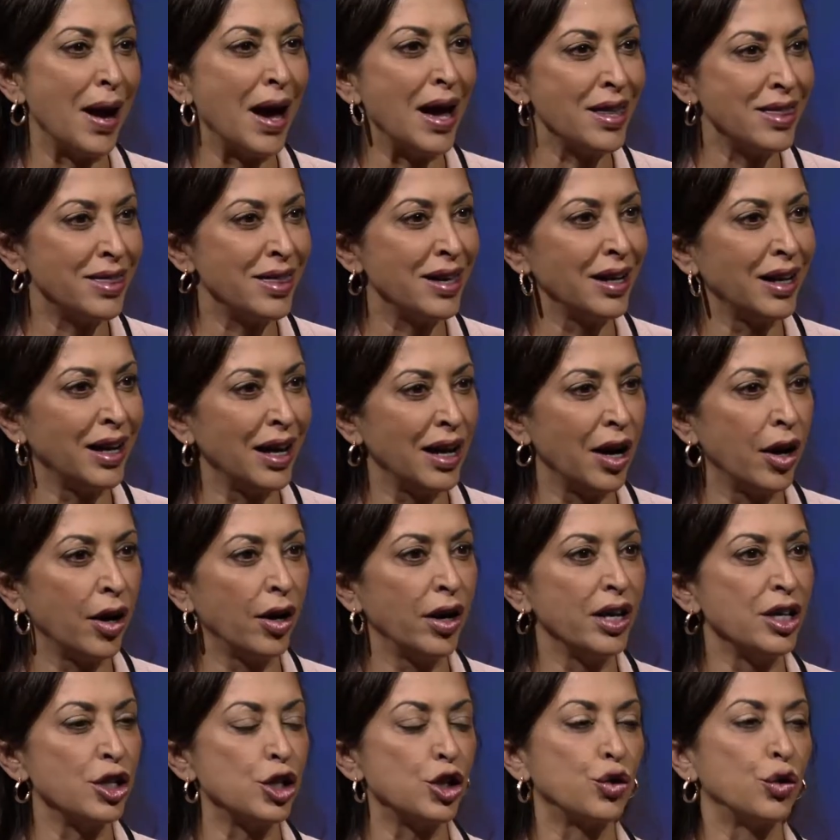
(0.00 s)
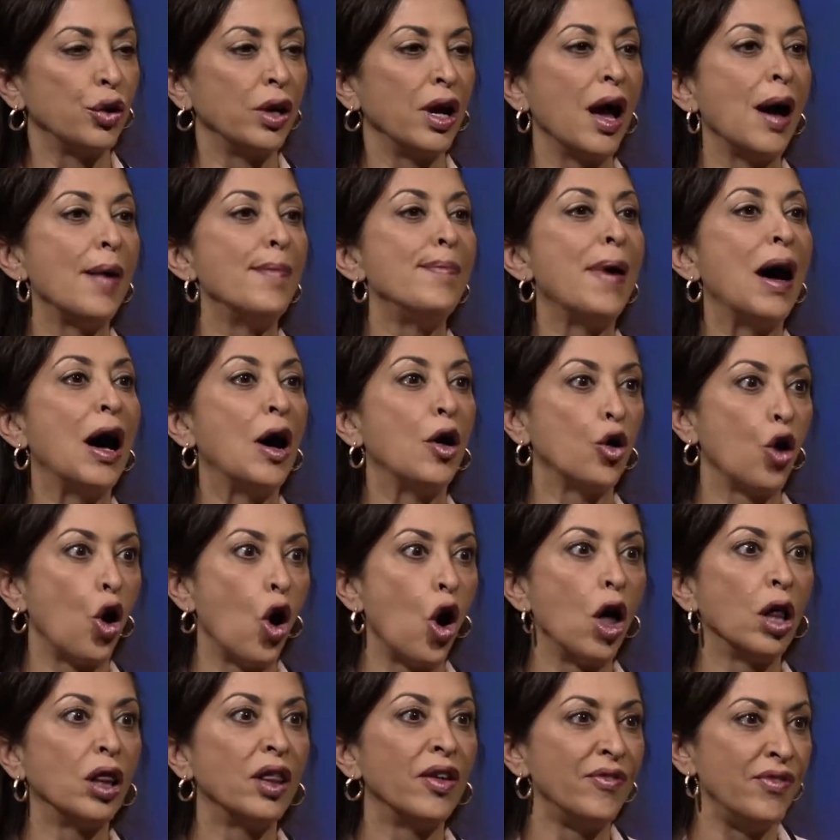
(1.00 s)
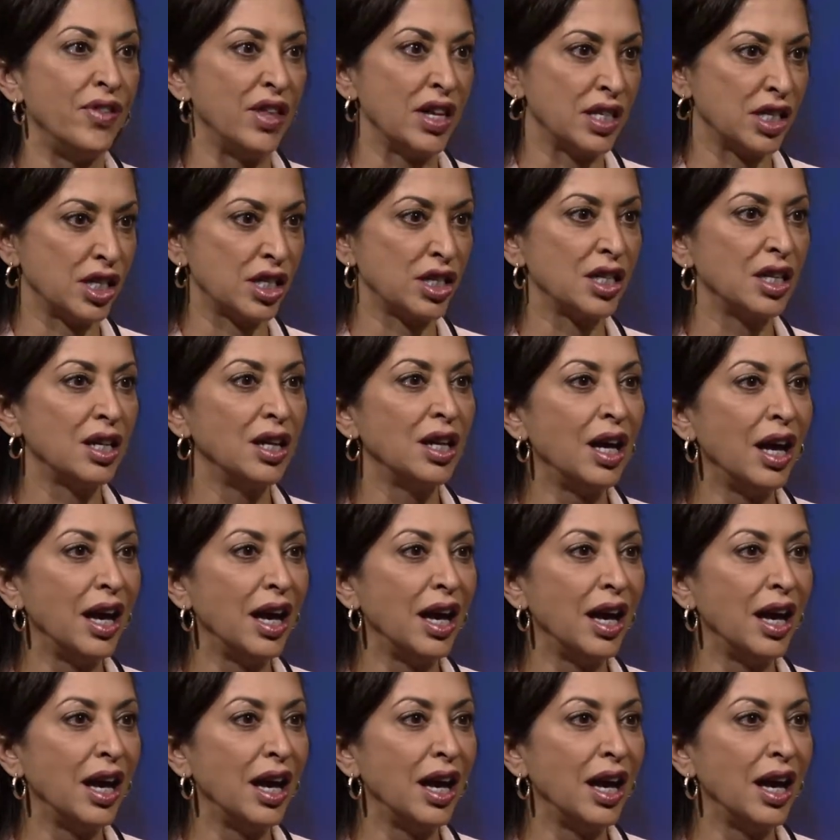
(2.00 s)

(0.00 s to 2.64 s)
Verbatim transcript: I think, in our history about all of this.